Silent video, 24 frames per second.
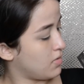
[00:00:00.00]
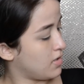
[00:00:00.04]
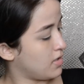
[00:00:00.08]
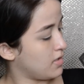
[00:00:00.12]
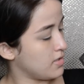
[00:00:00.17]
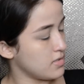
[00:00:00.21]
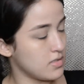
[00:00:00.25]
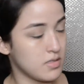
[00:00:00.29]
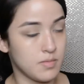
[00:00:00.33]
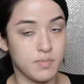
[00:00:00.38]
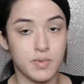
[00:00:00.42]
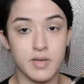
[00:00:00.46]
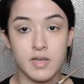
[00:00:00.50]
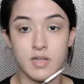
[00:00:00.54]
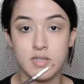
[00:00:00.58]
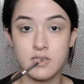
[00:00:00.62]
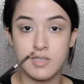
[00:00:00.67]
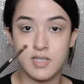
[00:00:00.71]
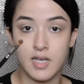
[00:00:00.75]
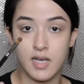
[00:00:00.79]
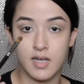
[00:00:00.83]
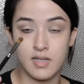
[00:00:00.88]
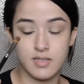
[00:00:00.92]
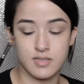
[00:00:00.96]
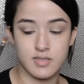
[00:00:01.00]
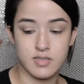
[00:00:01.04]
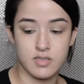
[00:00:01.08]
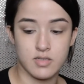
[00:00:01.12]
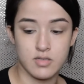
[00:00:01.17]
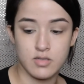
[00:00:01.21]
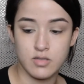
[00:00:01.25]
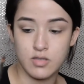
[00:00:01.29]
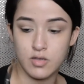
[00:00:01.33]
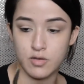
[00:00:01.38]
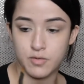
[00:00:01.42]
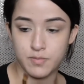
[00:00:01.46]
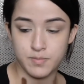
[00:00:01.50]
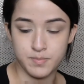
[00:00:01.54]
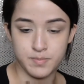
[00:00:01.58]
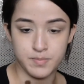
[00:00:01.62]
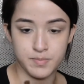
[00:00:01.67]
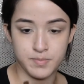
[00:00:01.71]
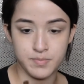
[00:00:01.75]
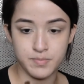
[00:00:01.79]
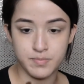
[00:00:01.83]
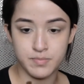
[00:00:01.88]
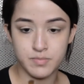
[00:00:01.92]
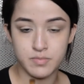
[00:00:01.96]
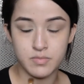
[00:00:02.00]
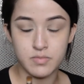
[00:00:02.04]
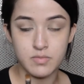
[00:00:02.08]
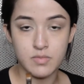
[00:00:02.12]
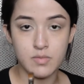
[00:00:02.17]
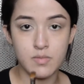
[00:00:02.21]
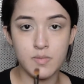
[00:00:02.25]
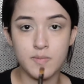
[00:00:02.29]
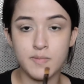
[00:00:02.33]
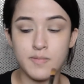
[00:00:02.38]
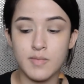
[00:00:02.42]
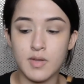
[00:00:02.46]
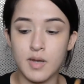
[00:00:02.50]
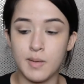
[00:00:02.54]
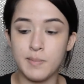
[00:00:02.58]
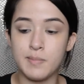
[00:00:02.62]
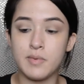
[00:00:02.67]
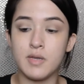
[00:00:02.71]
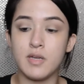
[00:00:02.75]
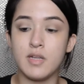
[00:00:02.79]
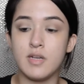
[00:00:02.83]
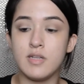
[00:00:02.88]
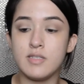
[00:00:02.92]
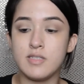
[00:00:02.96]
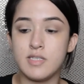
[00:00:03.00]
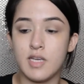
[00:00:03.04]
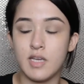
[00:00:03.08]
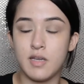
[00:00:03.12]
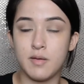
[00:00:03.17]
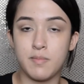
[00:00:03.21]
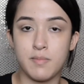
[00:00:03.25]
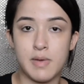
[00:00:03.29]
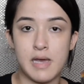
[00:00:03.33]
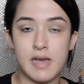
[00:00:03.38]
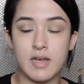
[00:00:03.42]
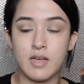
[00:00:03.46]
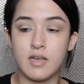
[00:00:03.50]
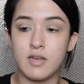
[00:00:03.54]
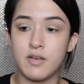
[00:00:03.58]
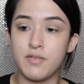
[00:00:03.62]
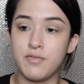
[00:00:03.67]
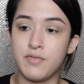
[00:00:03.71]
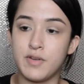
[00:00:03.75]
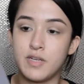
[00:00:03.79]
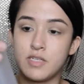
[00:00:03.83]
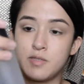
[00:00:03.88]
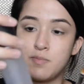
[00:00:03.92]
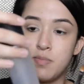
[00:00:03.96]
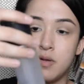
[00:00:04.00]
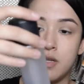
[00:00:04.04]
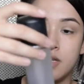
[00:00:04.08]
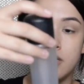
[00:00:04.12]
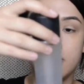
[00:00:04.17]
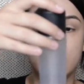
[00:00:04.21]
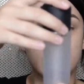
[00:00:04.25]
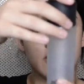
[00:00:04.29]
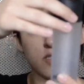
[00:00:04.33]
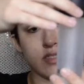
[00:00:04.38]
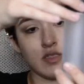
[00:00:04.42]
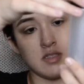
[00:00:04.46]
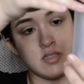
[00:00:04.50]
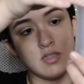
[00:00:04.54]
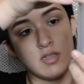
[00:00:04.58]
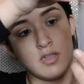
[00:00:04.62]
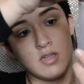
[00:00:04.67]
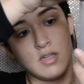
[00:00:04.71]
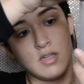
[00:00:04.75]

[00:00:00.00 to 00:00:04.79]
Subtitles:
want it to be intense. So I'm going to take MAC Fix Plus,